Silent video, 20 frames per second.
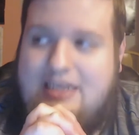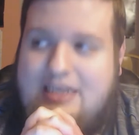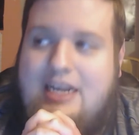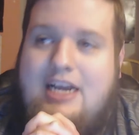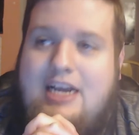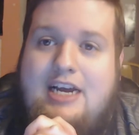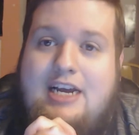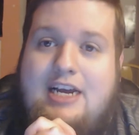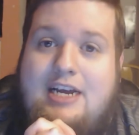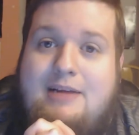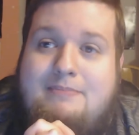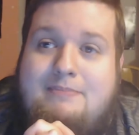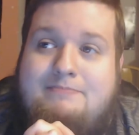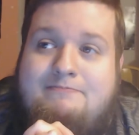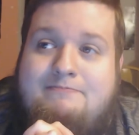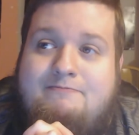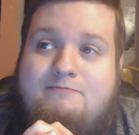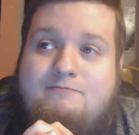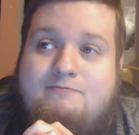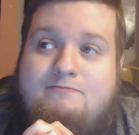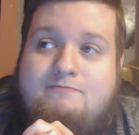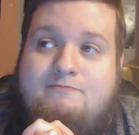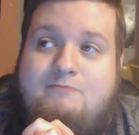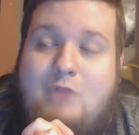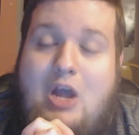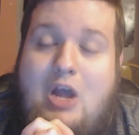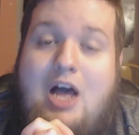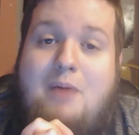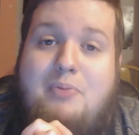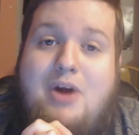Um,
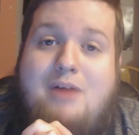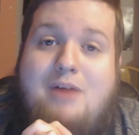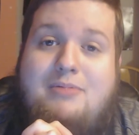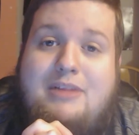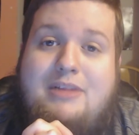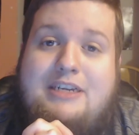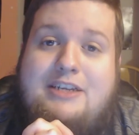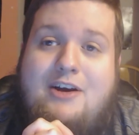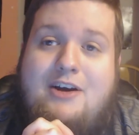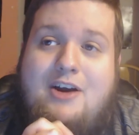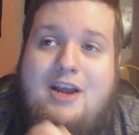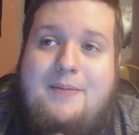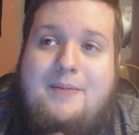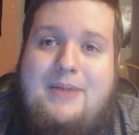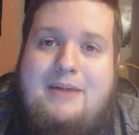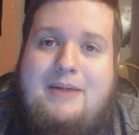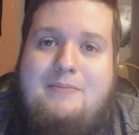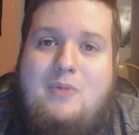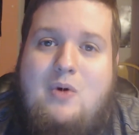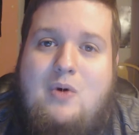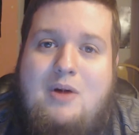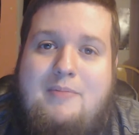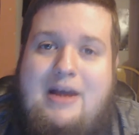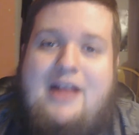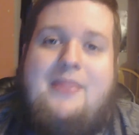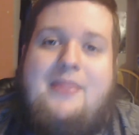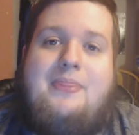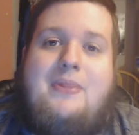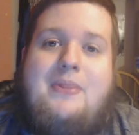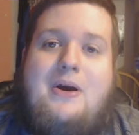I'll probably talk a bit more
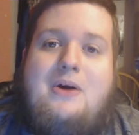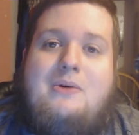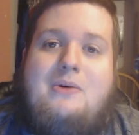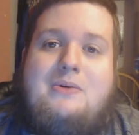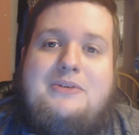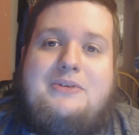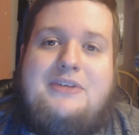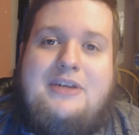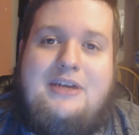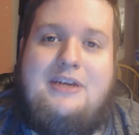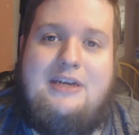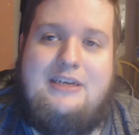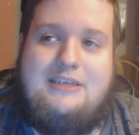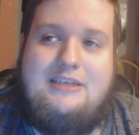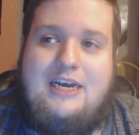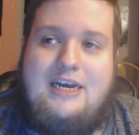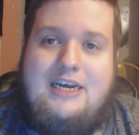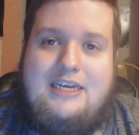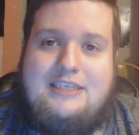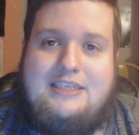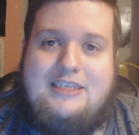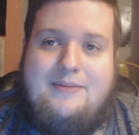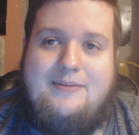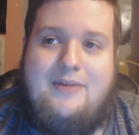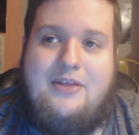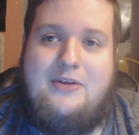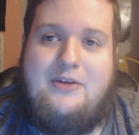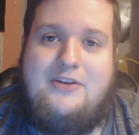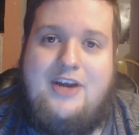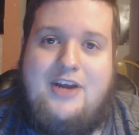about those uh, some
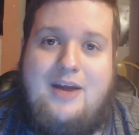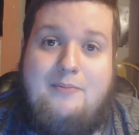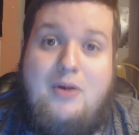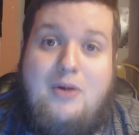other time.